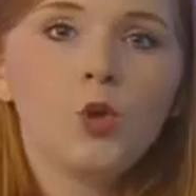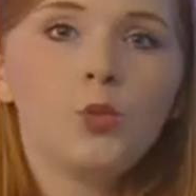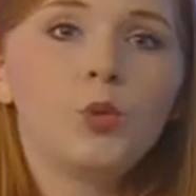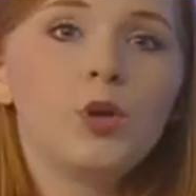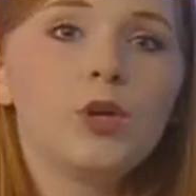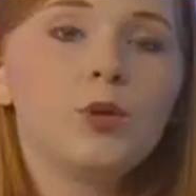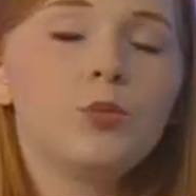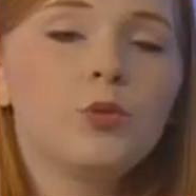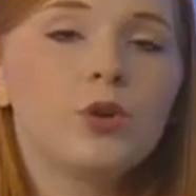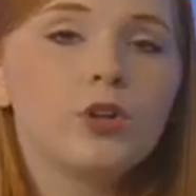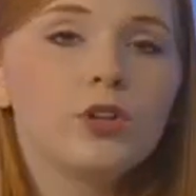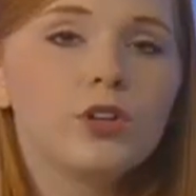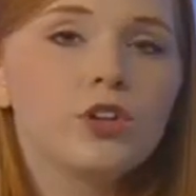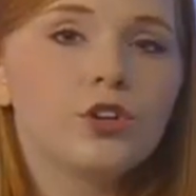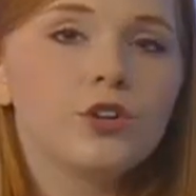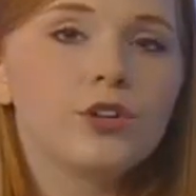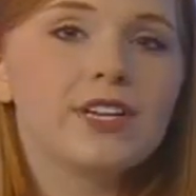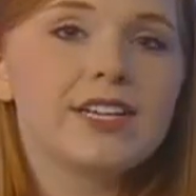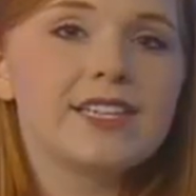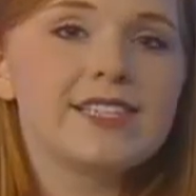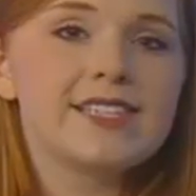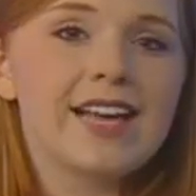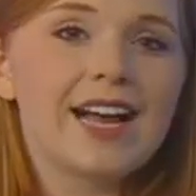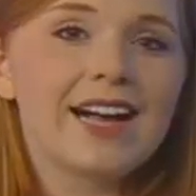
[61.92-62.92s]
We will
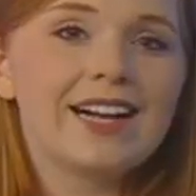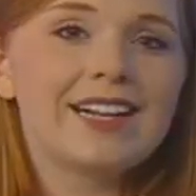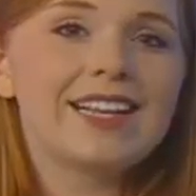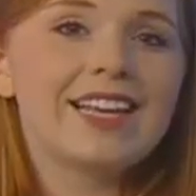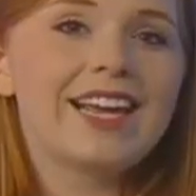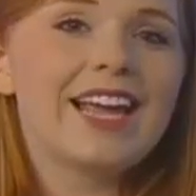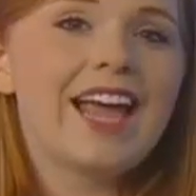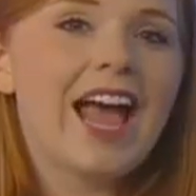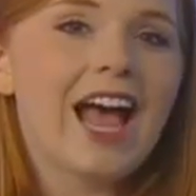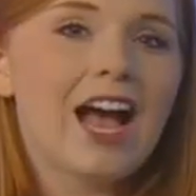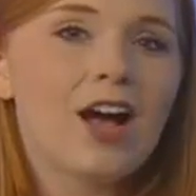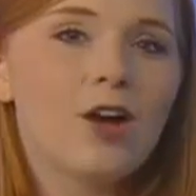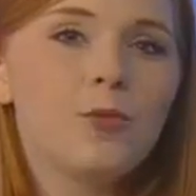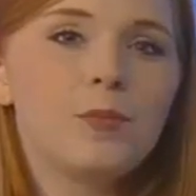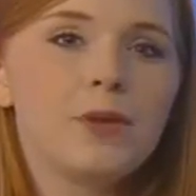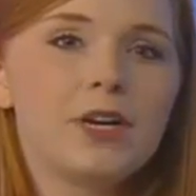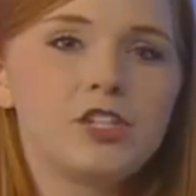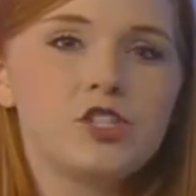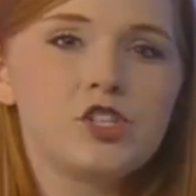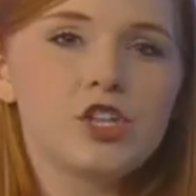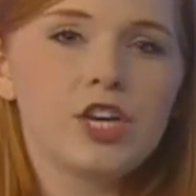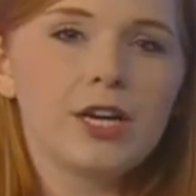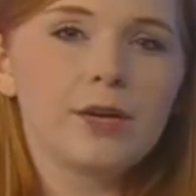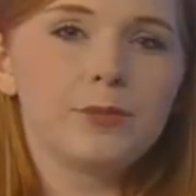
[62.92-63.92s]
learn exactly how
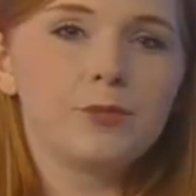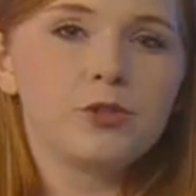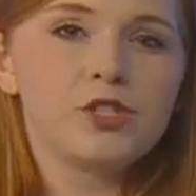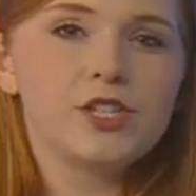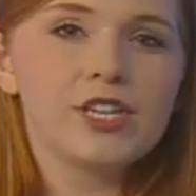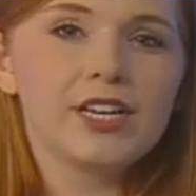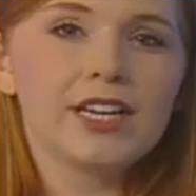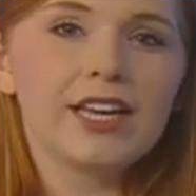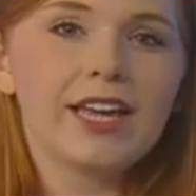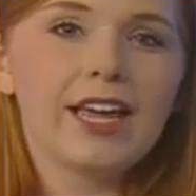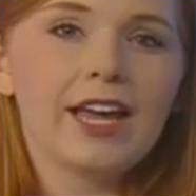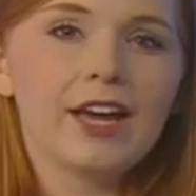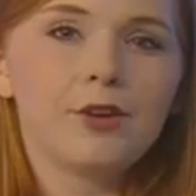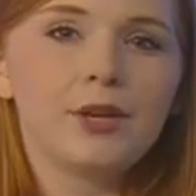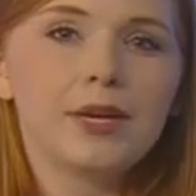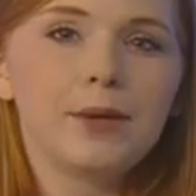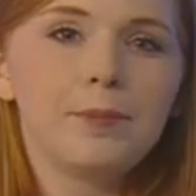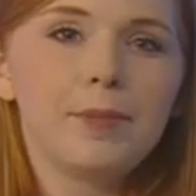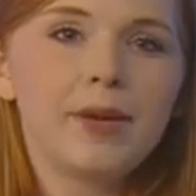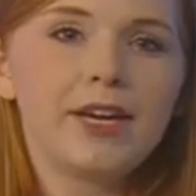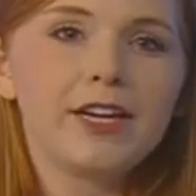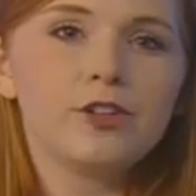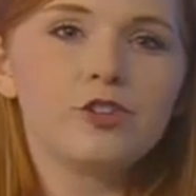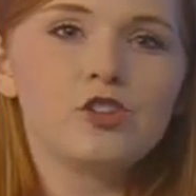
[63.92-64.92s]
much Hamilton County
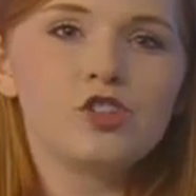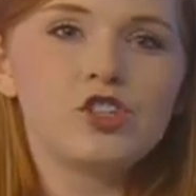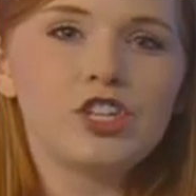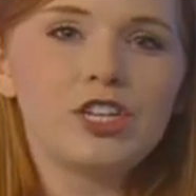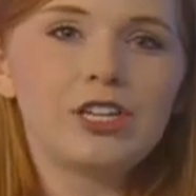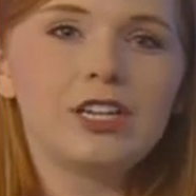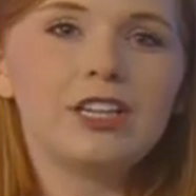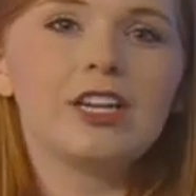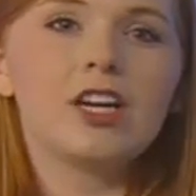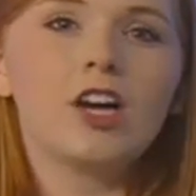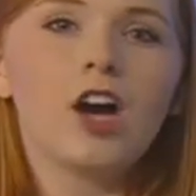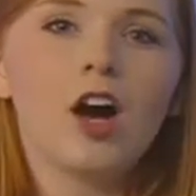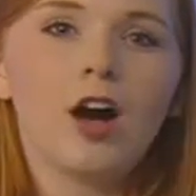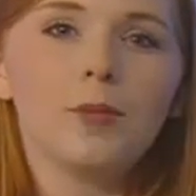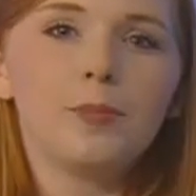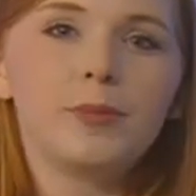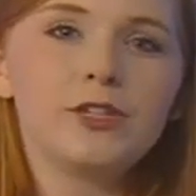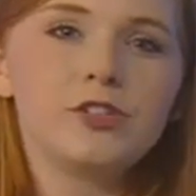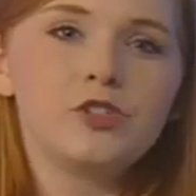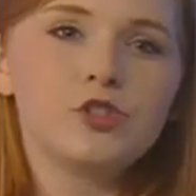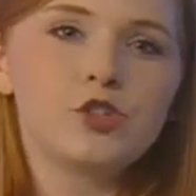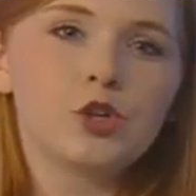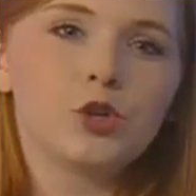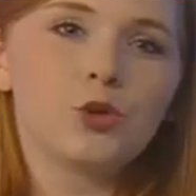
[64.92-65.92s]
Mayor Jen
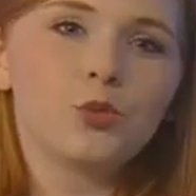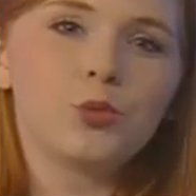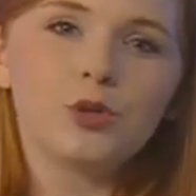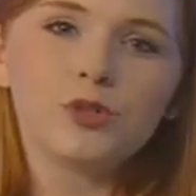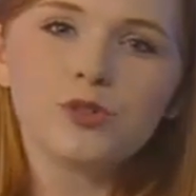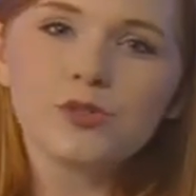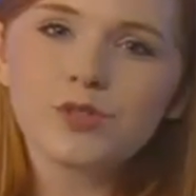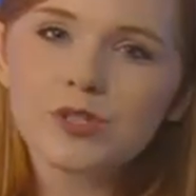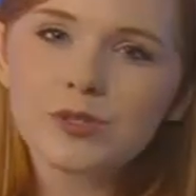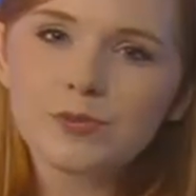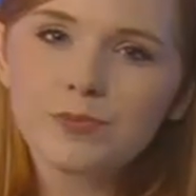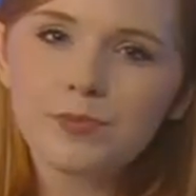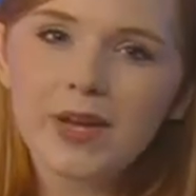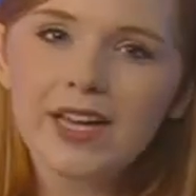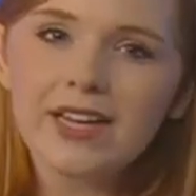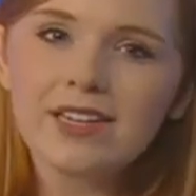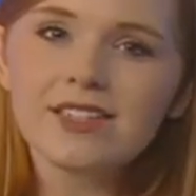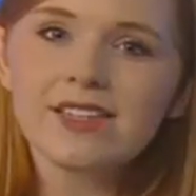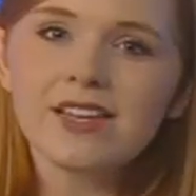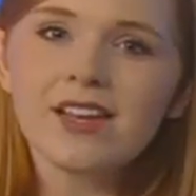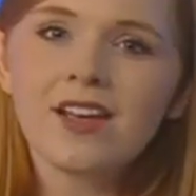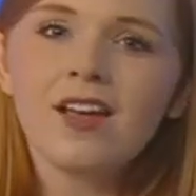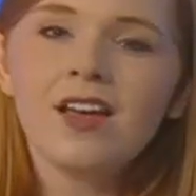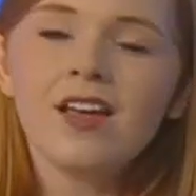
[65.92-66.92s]
Coppinger will
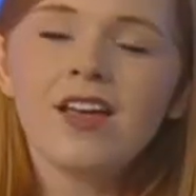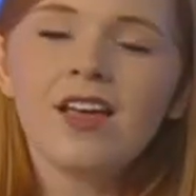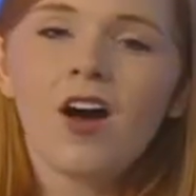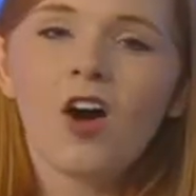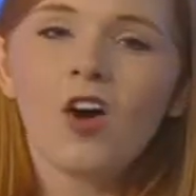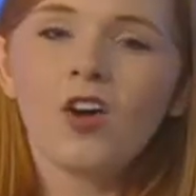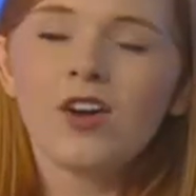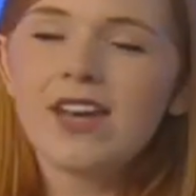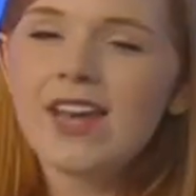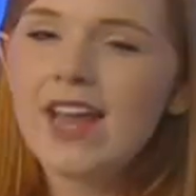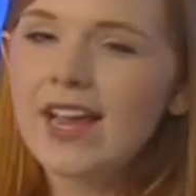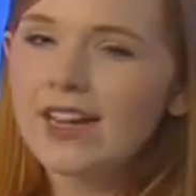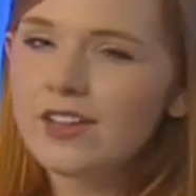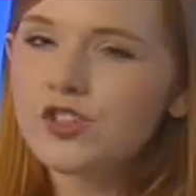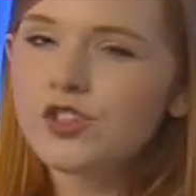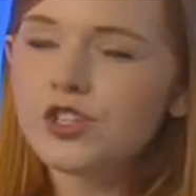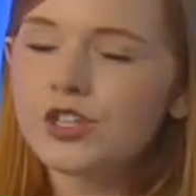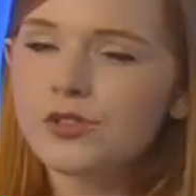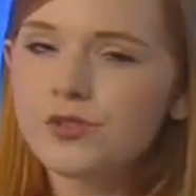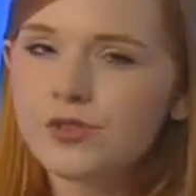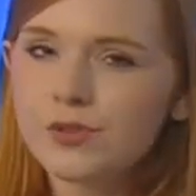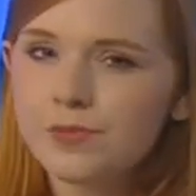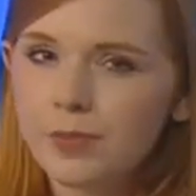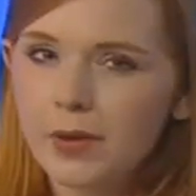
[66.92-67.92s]
spend on next
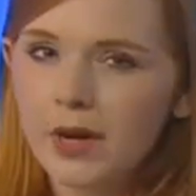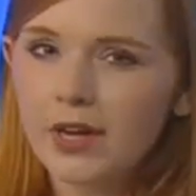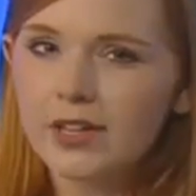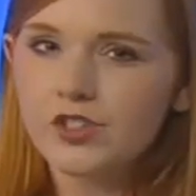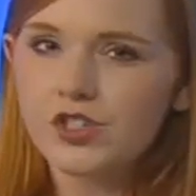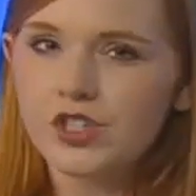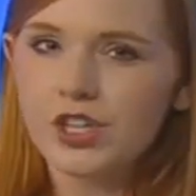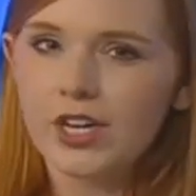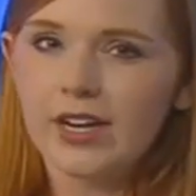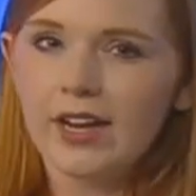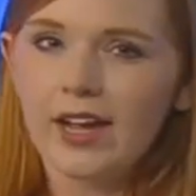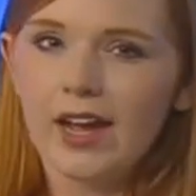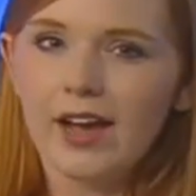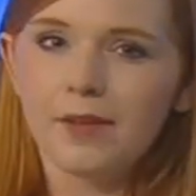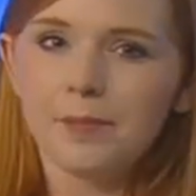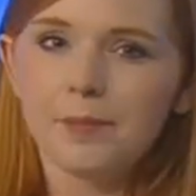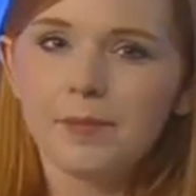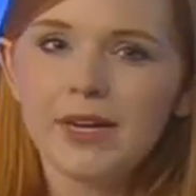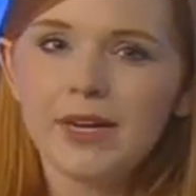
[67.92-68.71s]
year's budget at a